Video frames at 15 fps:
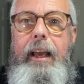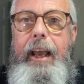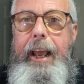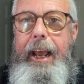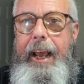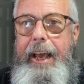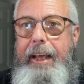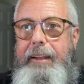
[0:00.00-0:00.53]

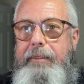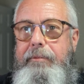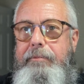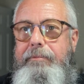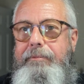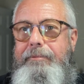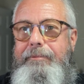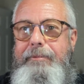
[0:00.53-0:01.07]

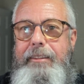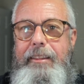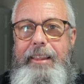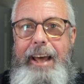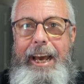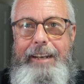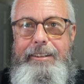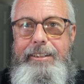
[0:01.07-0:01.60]
and
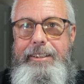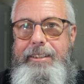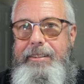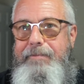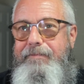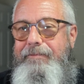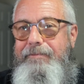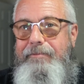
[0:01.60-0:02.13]
that's
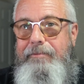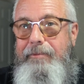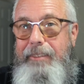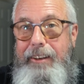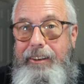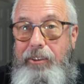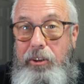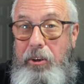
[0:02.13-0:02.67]

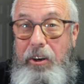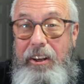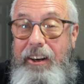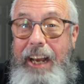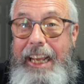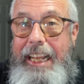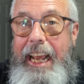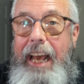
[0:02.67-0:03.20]
good,
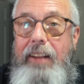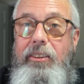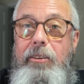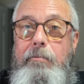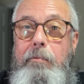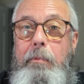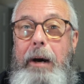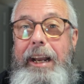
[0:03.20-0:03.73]
I guess,
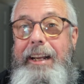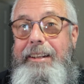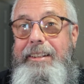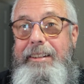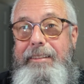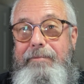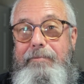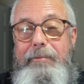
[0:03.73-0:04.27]
but
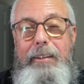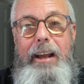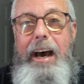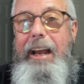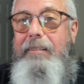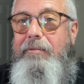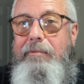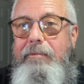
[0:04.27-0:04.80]
it's not